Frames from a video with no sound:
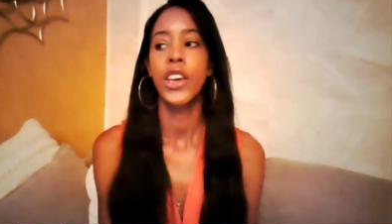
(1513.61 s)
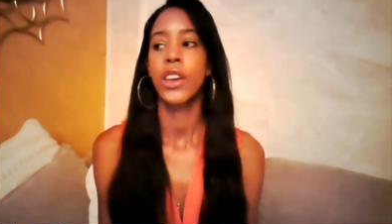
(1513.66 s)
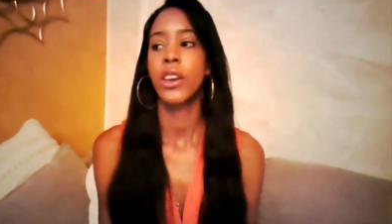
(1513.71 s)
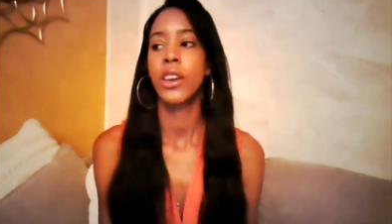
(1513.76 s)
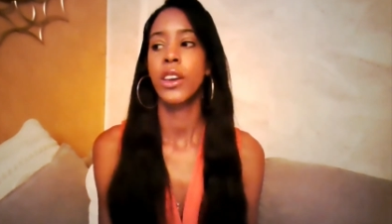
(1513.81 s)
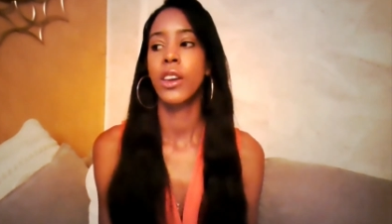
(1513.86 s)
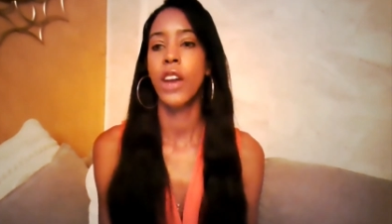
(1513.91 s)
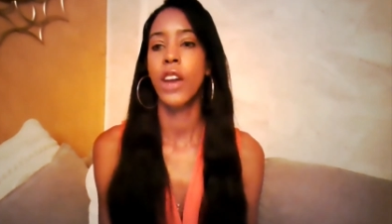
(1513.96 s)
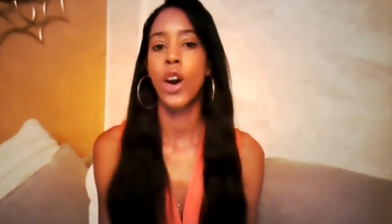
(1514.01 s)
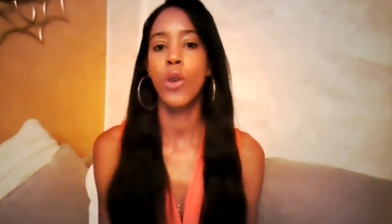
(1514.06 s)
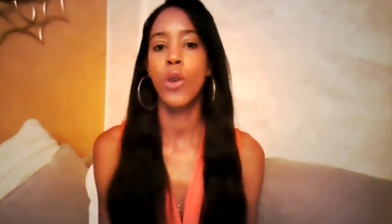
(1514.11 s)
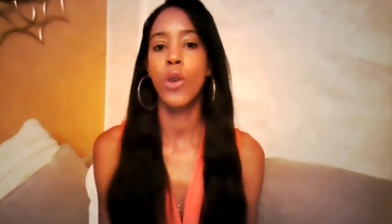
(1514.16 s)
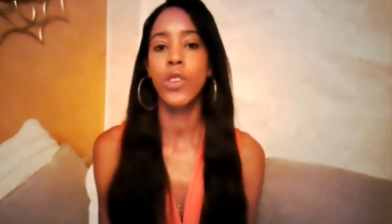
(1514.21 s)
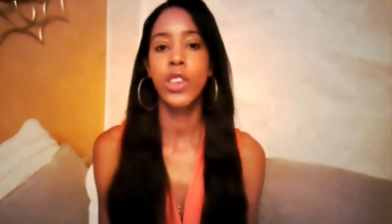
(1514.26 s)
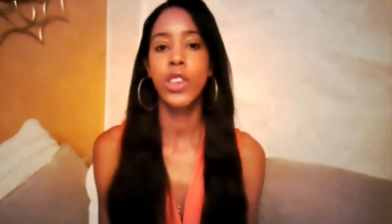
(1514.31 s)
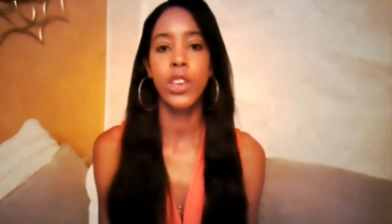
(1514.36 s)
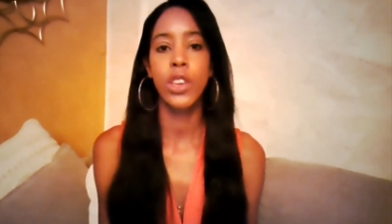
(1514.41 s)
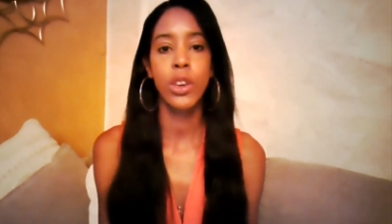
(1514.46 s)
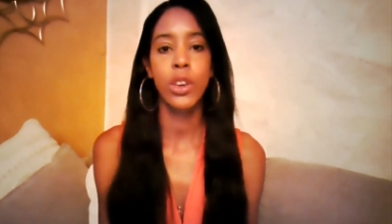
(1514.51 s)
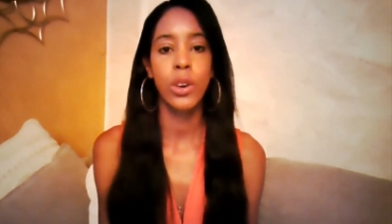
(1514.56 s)
you know,
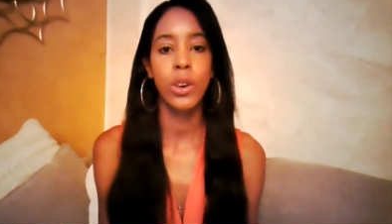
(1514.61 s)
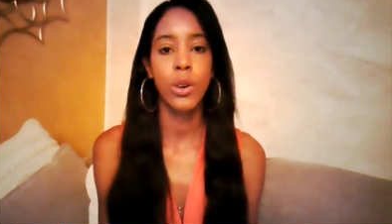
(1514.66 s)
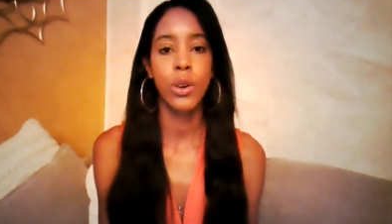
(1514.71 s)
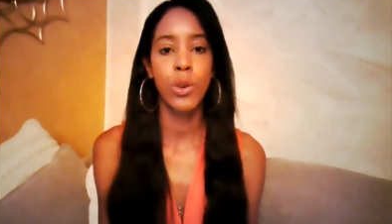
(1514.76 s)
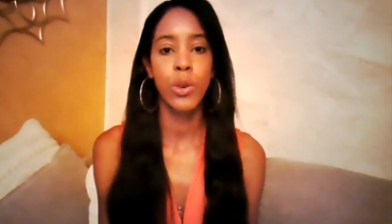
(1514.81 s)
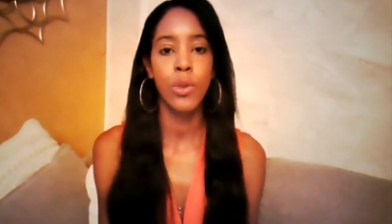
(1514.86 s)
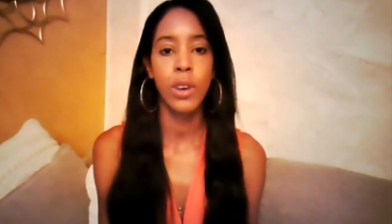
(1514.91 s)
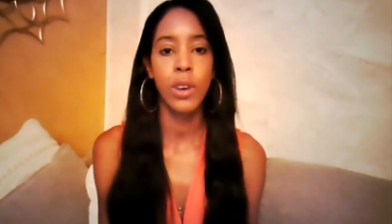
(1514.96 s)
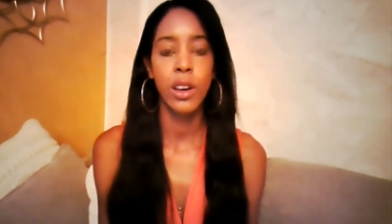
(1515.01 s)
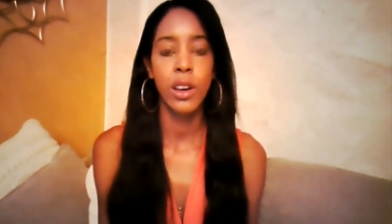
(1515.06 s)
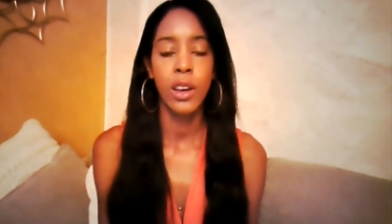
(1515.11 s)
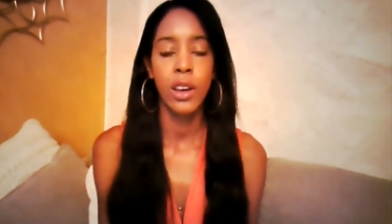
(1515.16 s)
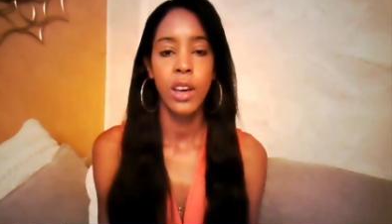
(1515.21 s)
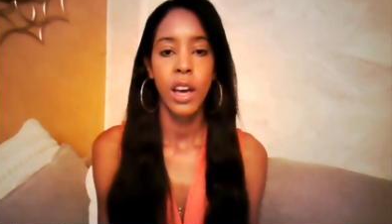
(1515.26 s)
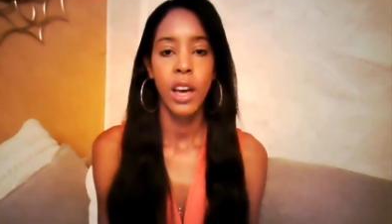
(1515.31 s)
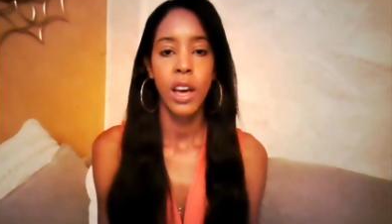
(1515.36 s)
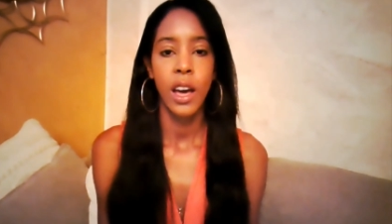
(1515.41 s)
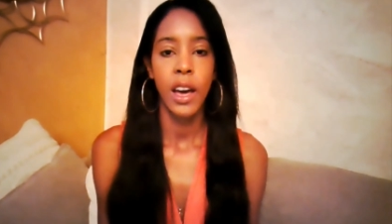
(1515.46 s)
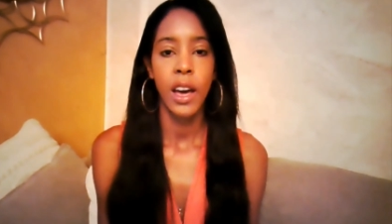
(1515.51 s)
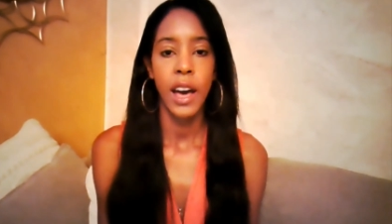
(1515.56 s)
you
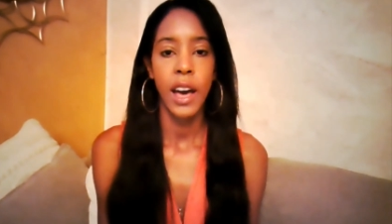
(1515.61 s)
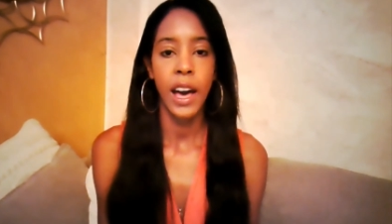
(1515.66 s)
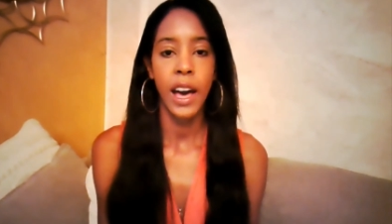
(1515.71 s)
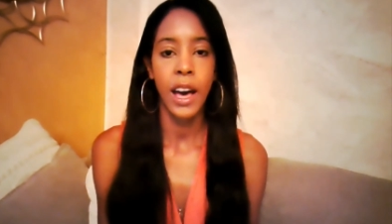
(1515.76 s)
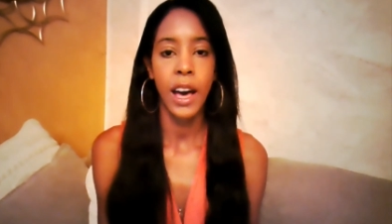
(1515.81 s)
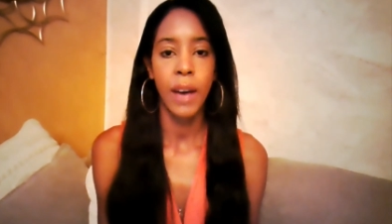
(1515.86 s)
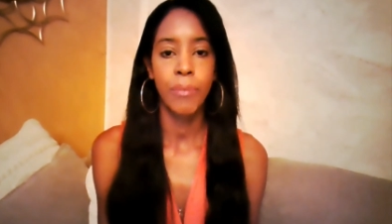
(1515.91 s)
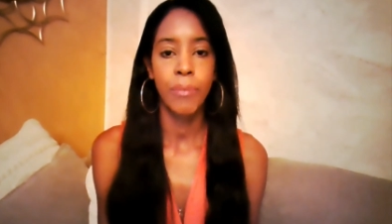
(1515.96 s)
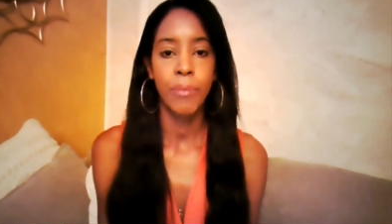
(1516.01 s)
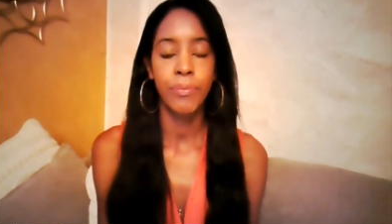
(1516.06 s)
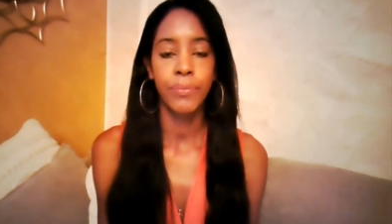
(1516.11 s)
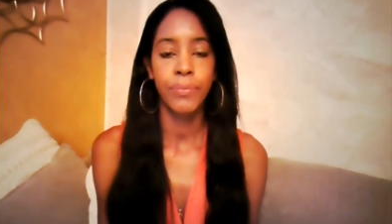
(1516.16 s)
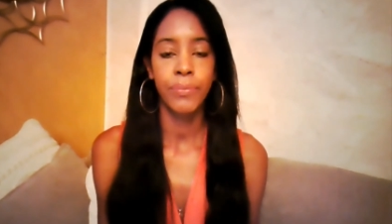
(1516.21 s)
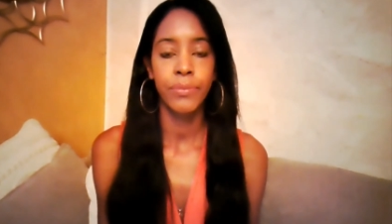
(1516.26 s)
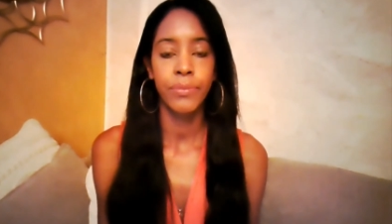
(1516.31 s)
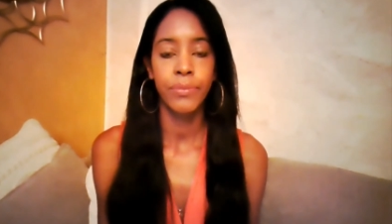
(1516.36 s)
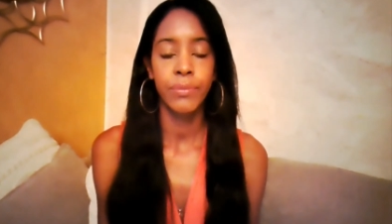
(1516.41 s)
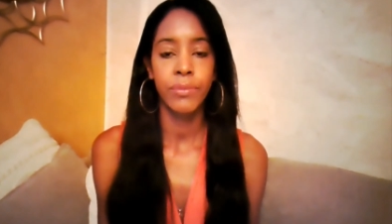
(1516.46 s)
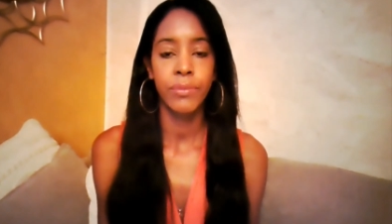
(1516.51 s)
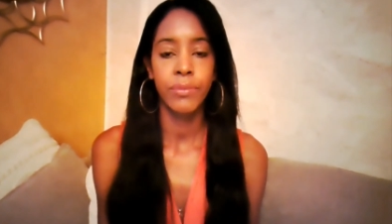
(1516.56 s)

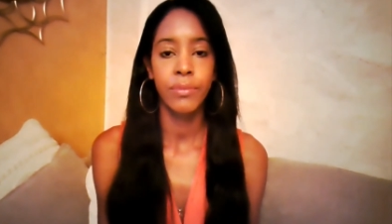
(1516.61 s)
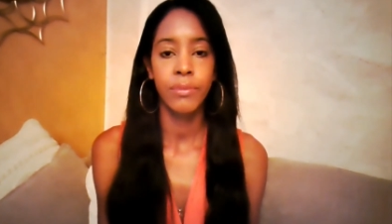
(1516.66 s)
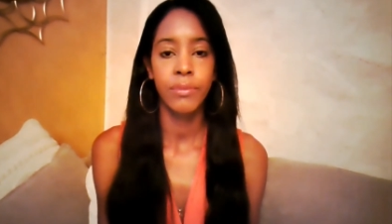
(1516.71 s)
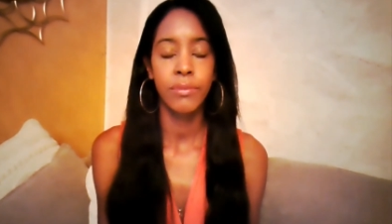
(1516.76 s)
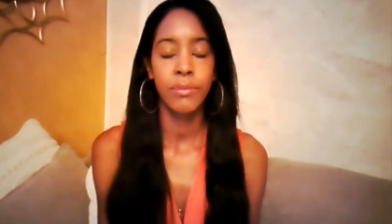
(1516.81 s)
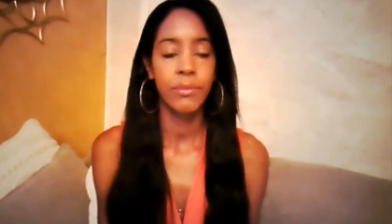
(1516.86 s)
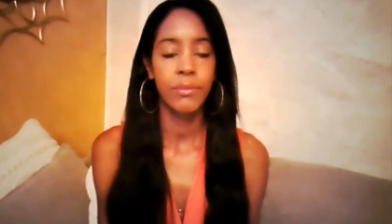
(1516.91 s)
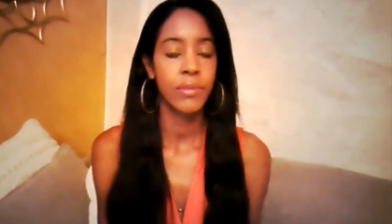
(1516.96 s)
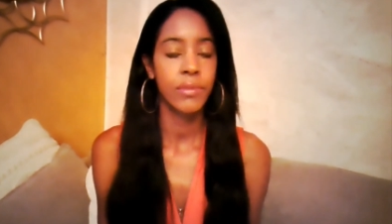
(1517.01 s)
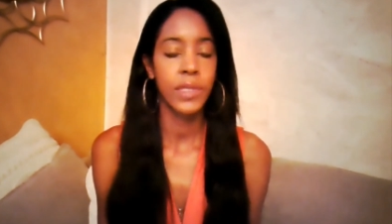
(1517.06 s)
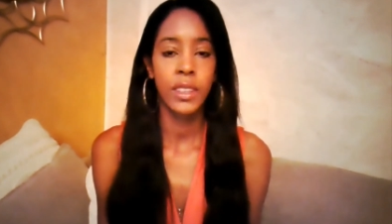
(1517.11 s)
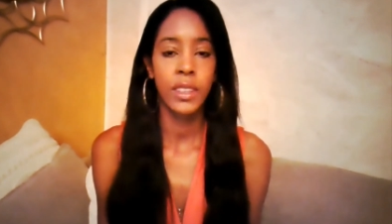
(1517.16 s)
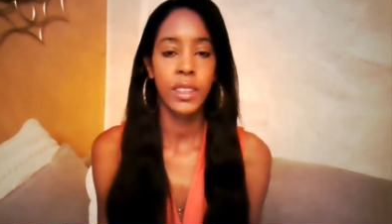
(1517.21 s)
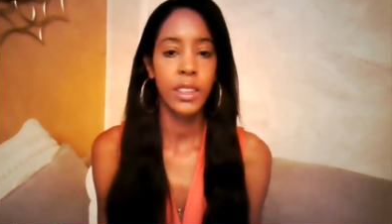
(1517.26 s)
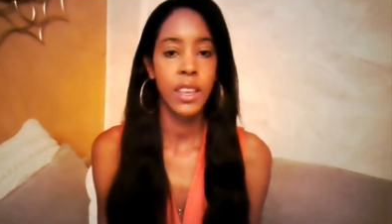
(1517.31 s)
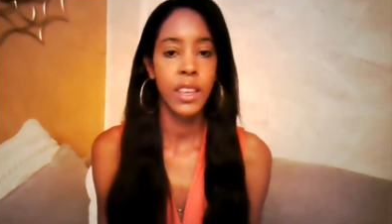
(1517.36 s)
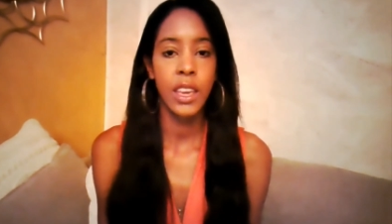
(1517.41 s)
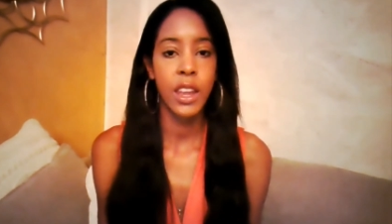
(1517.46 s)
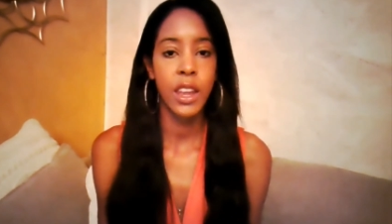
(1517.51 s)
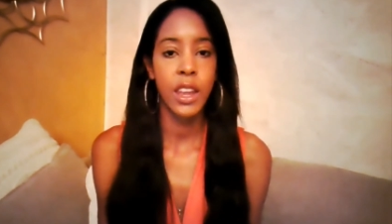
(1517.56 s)

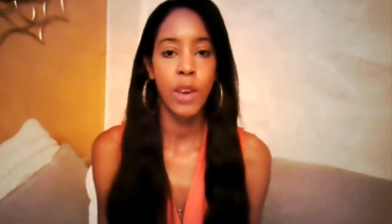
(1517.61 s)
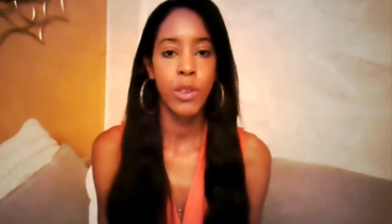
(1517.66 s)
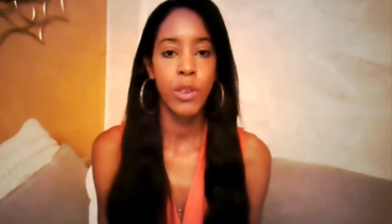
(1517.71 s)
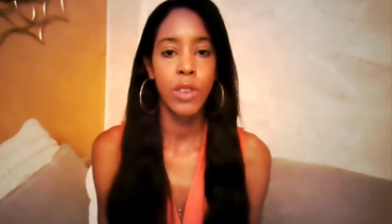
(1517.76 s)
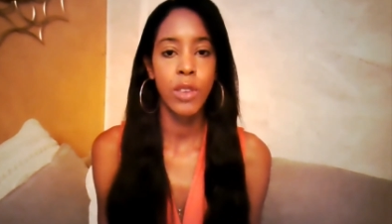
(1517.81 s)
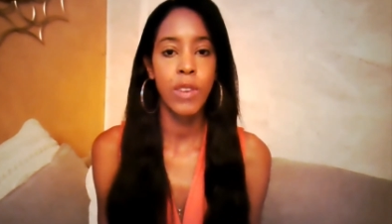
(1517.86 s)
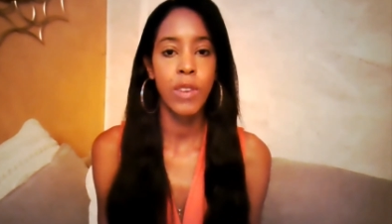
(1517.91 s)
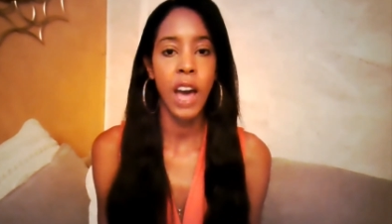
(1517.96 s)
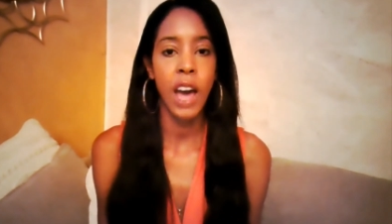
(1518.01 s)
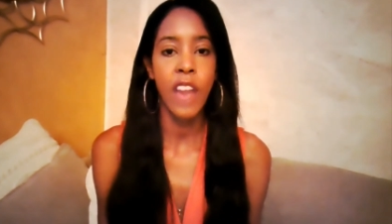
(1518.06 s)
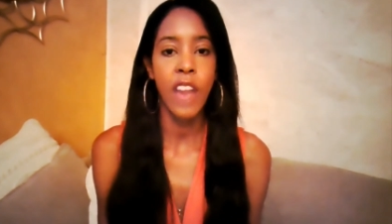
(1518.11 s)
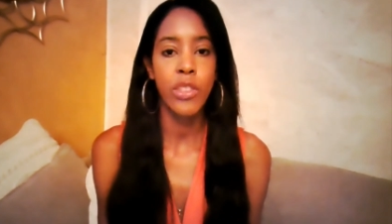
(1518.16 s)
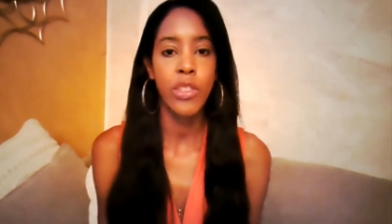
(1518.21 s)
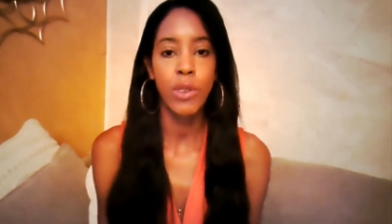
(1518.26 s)
got